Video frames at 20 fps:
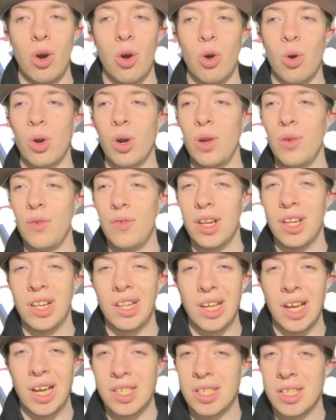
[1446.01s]
or even
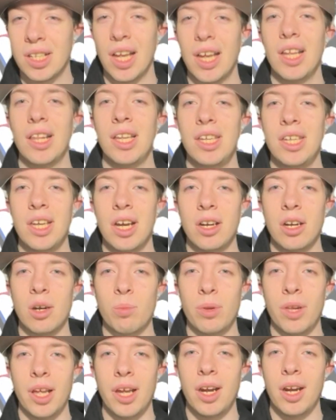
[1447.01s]
a slightly younger
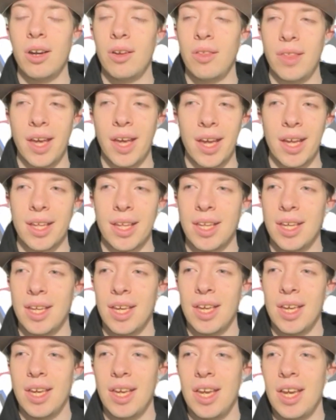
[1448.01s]
player that
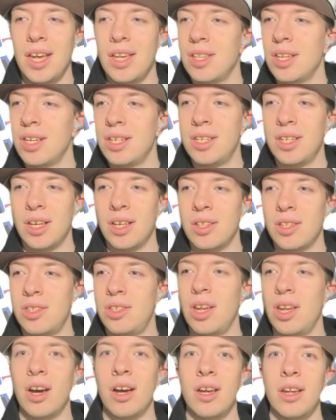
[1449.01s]
isn't a
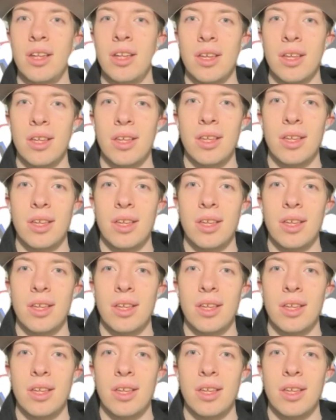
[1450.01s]
stud,